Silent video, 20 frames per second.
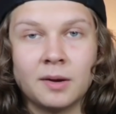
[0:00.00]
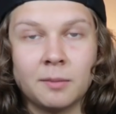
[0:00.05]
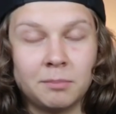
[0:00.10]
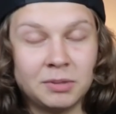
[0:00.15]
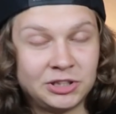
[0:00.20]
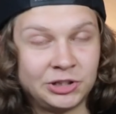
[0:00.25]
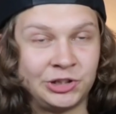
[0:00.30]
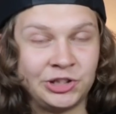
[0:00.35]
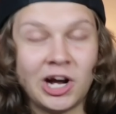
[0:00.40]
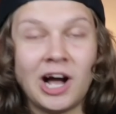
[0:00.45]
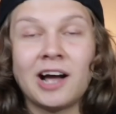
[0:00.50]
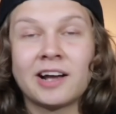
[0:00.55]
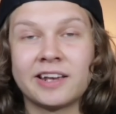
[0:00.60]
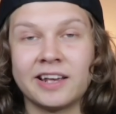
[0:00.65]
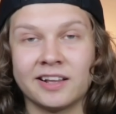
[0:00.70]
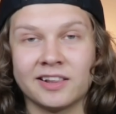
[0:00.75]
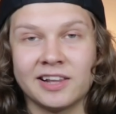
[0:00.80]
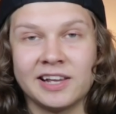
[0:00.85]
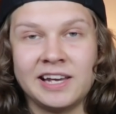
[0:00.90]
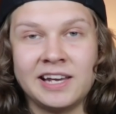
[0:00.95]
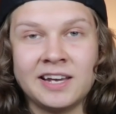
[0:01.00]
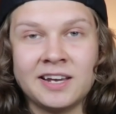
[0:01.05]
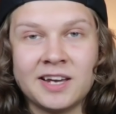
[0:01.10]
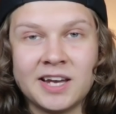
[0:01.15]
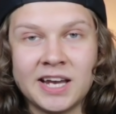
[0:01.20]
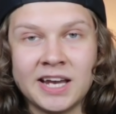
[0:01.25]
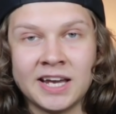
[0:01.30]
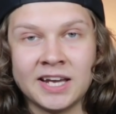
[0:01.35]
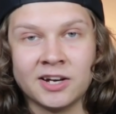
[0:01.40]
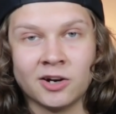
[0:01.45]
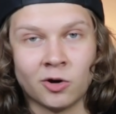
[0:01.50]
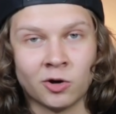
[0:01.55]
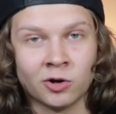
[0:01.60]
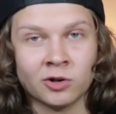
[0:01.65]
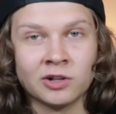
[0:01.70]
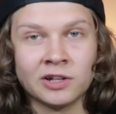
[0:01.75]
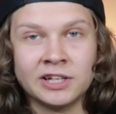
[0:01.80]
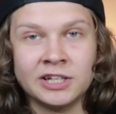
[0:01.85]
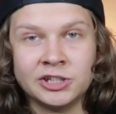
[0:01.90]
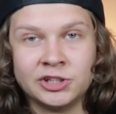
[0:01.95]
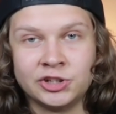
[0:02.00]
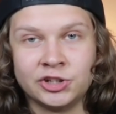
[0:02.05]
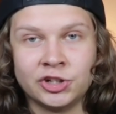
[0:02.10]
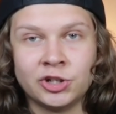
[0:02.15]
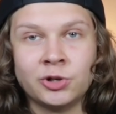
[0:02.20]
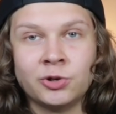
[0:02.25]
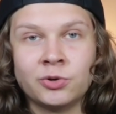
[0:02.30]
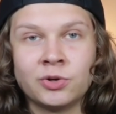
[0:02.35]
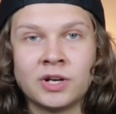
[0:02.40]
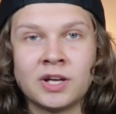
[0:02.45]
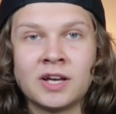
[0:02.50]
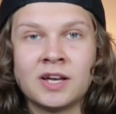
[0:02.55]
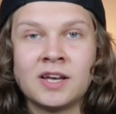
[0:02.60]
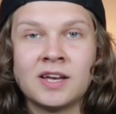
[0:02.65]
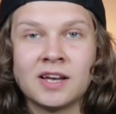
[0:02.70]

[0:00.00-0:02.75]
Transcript: But shockingly, in early June,